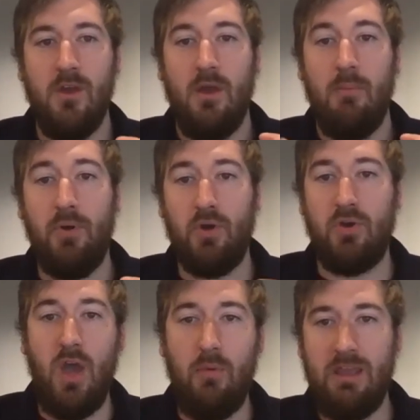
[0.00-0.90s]
But
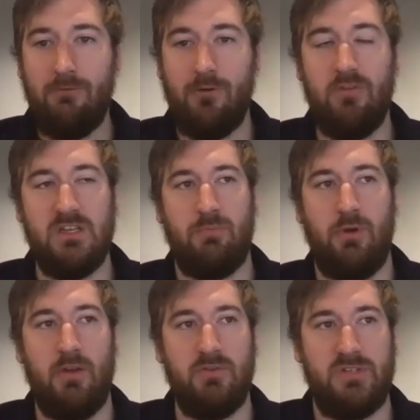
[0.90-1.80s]
going through this
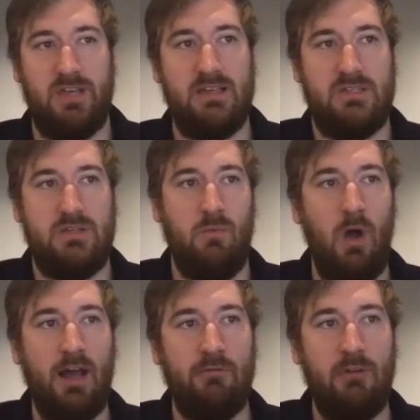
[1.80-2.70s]
process, what
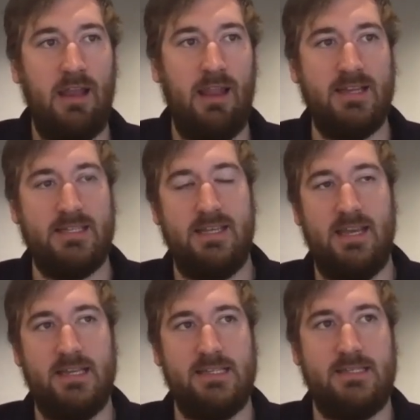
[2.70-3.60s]
I'd realized
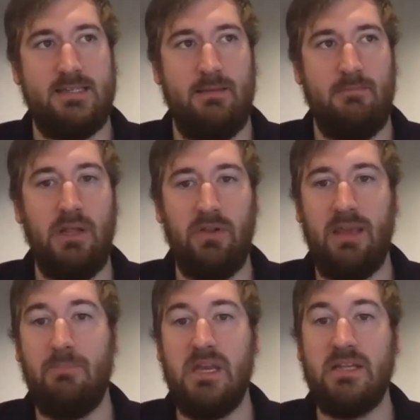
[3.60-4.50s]
is building
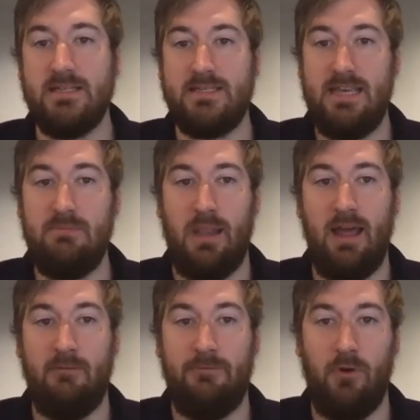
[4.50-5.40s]
a B2C
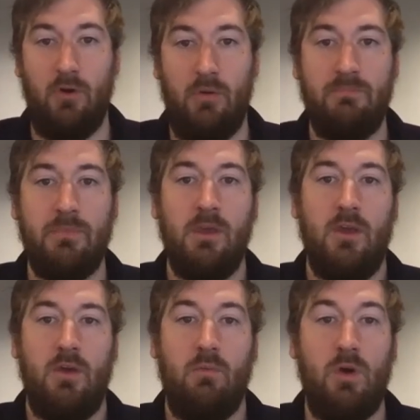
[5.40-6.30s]
platform
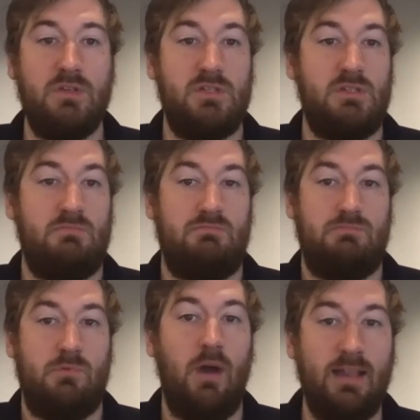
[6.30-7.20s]
was
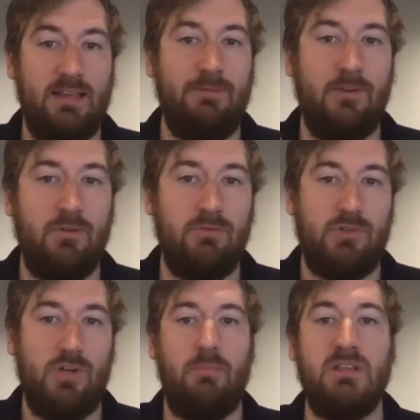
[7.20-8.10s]
quite a difficult
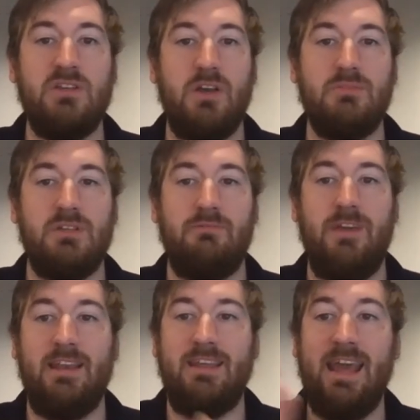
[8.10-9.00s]
job in terms of
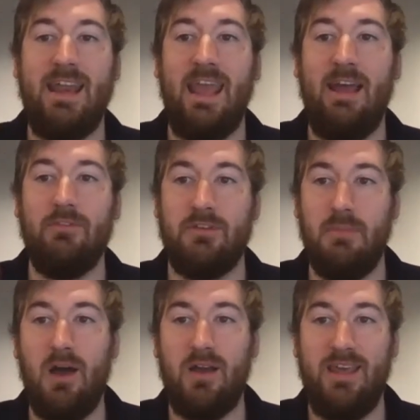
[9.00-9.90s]
then getting it out to
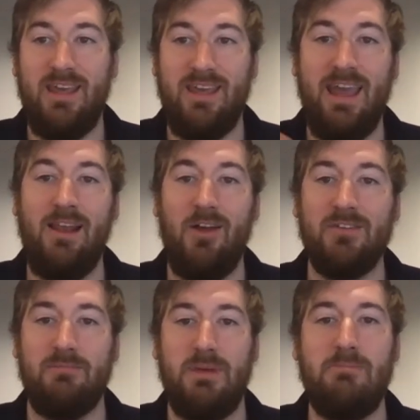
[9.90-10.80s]
market and getting
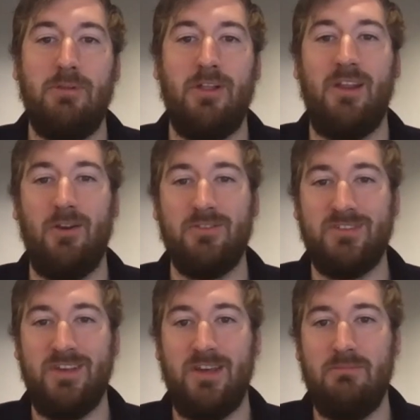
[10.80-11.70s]
lots of people on it long
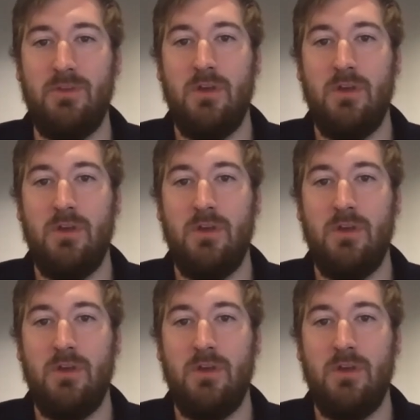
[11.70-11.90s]
term.